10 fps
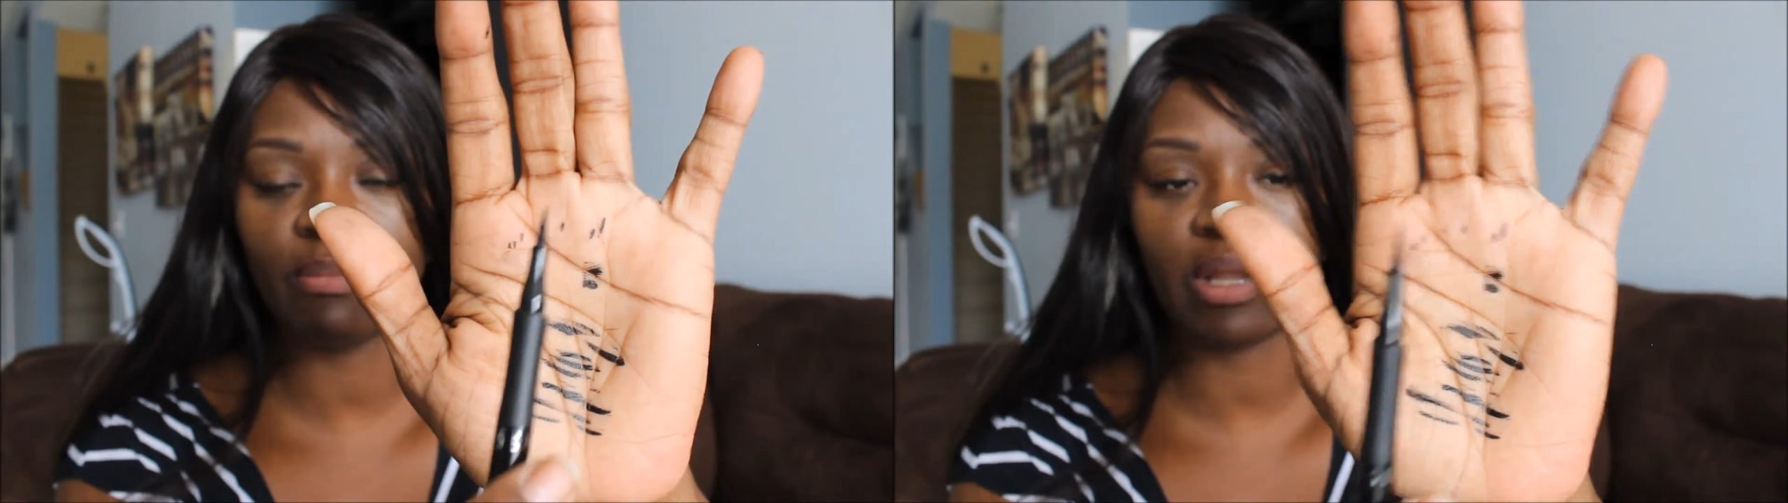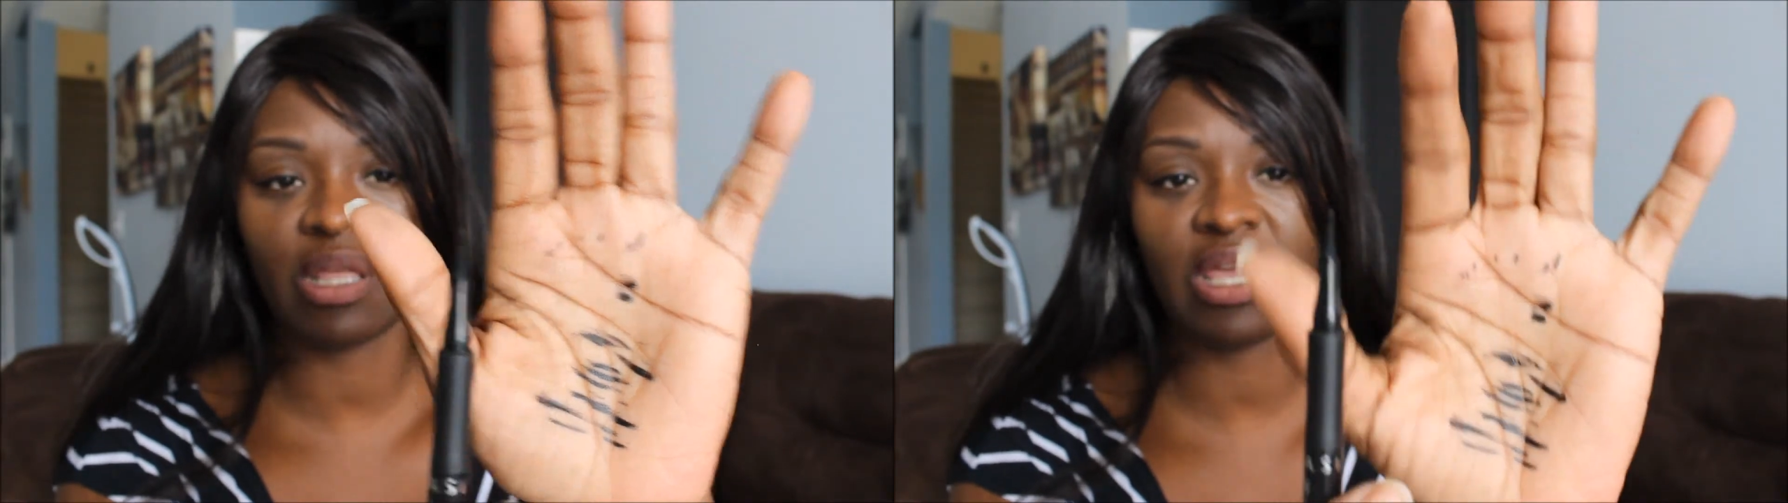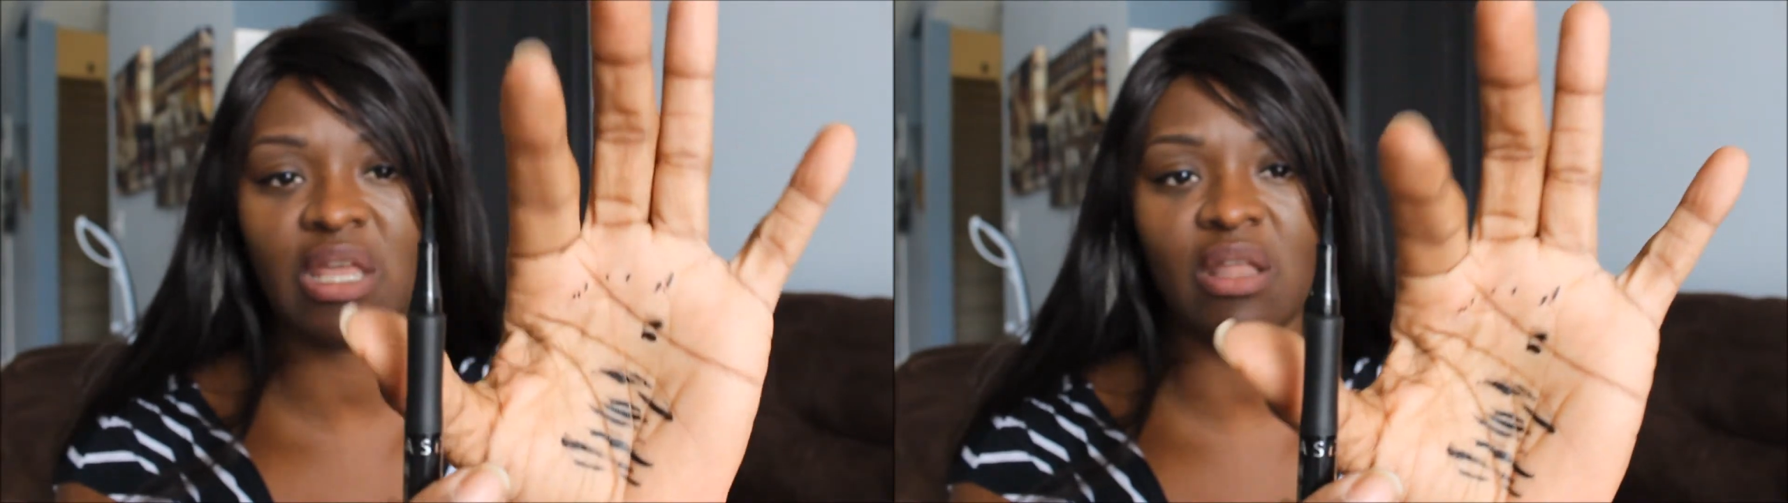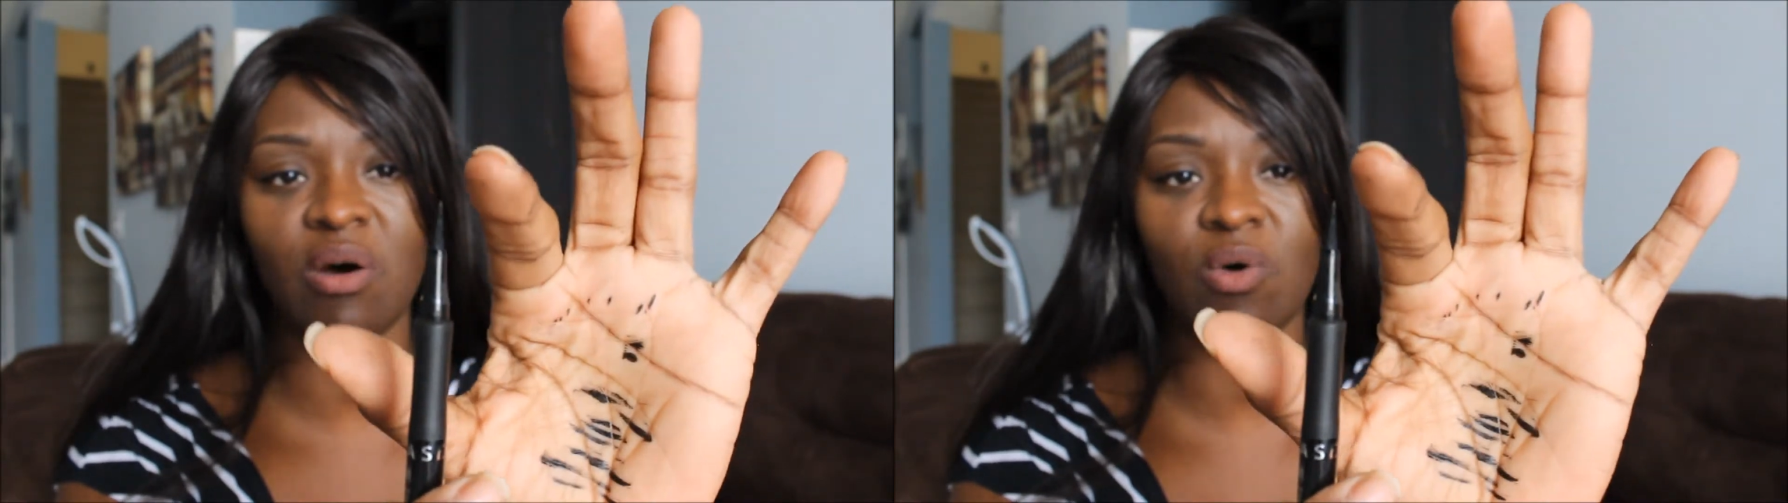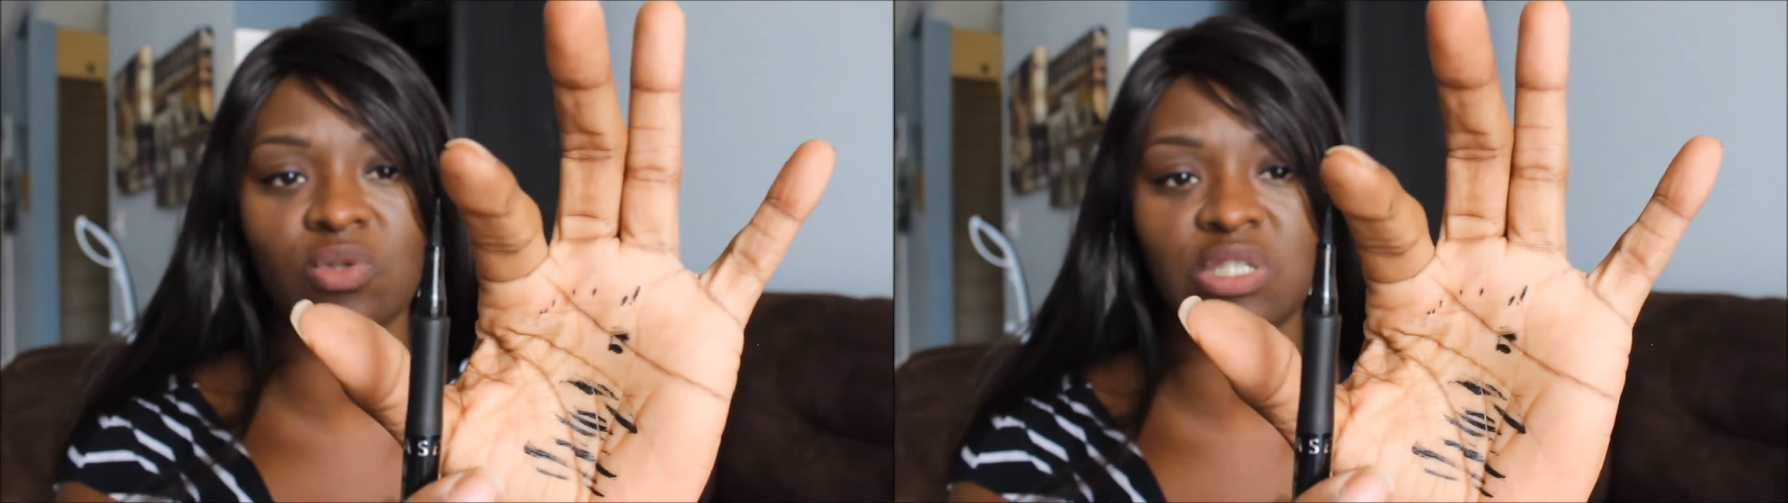but again, the
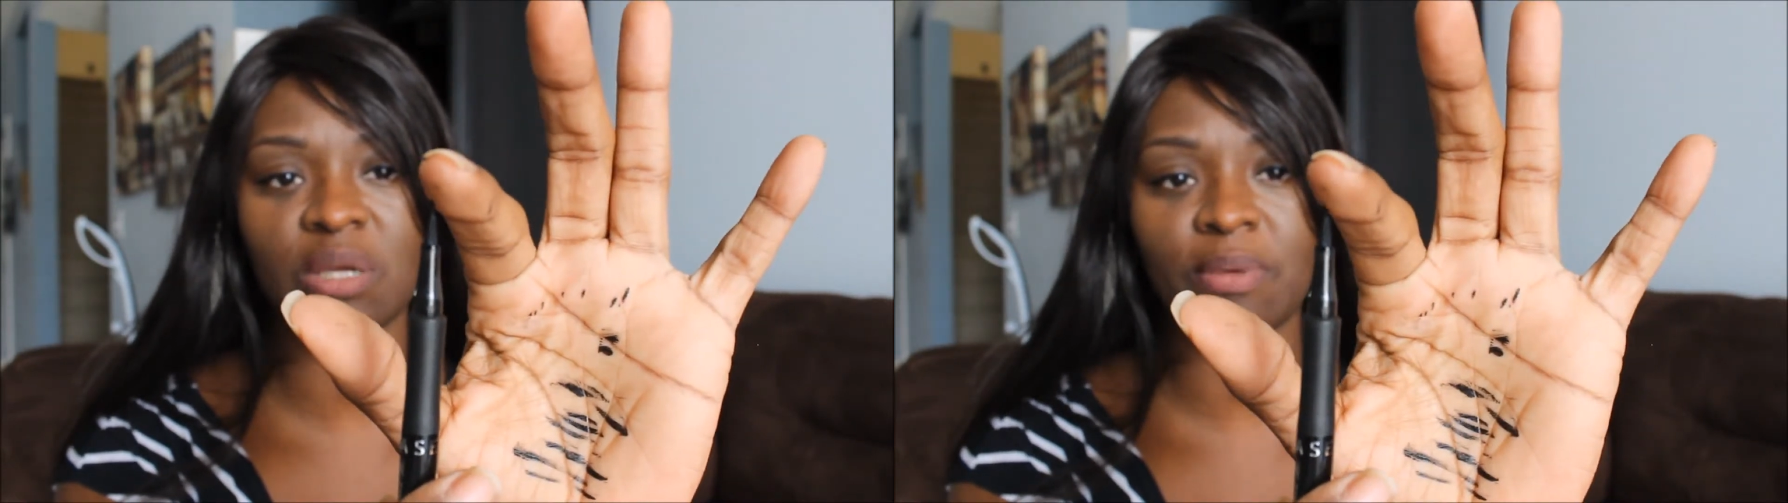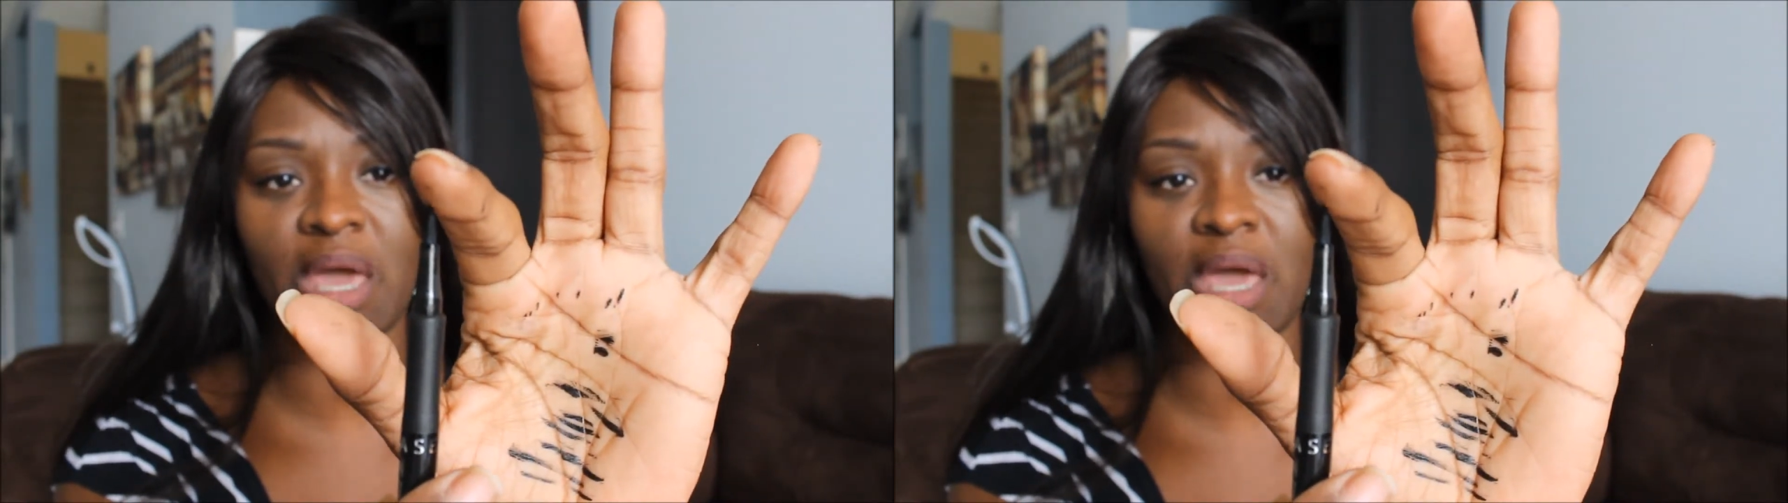whole tip